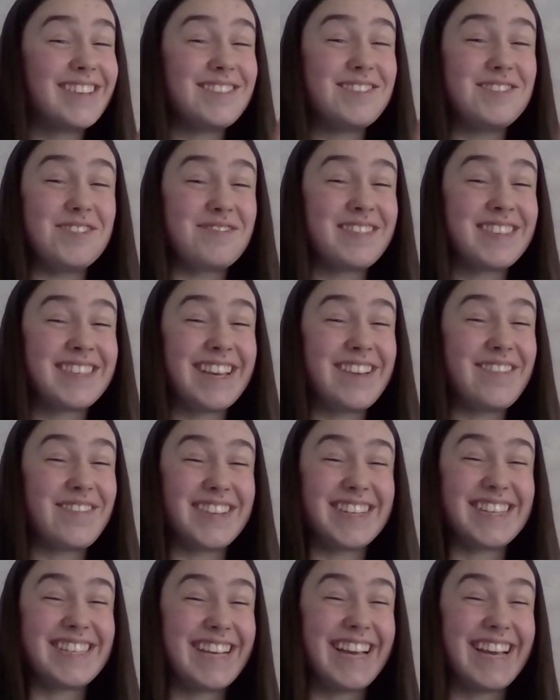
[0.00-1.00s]
Don't
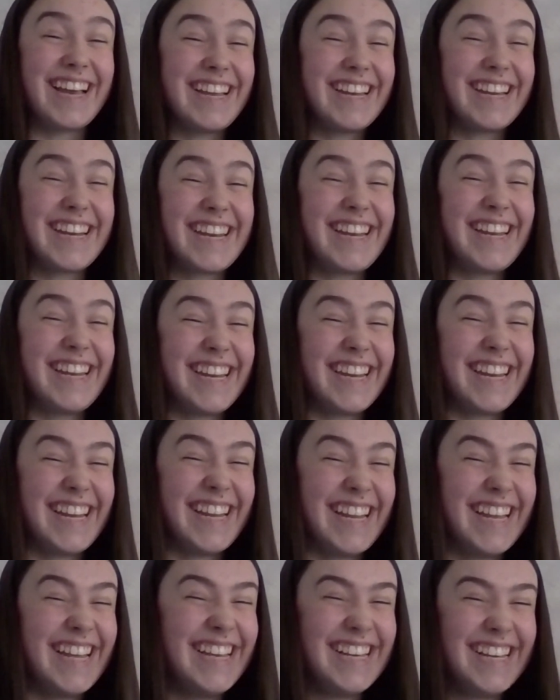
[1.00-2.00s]
even say
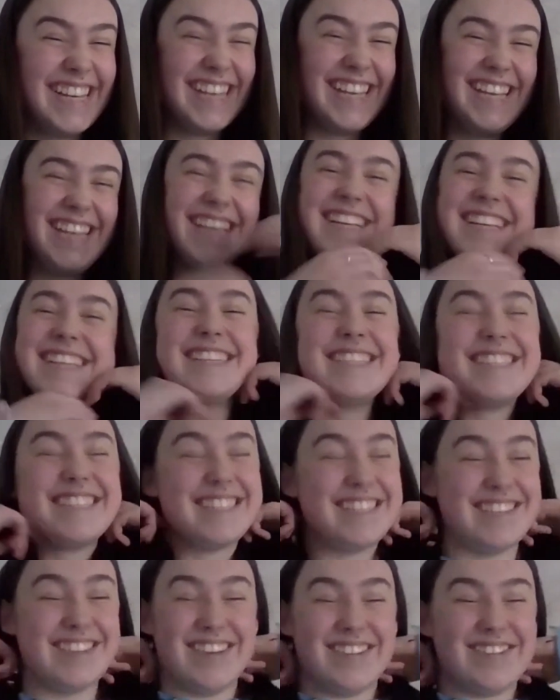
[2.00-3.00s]
it.
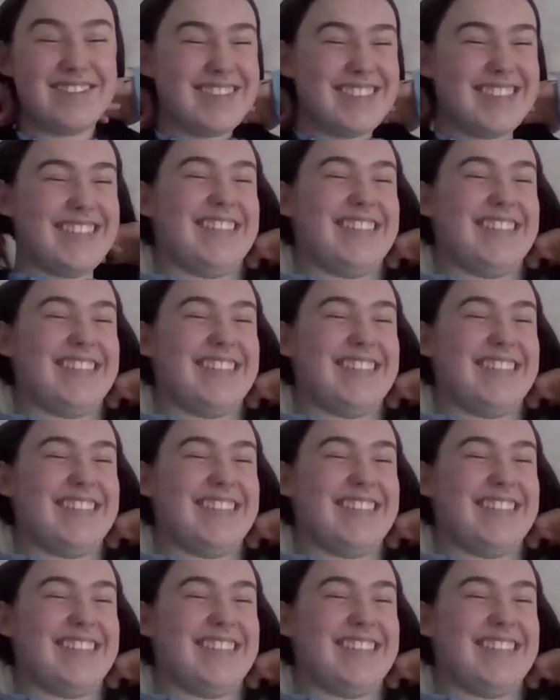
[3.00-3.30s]
Don't.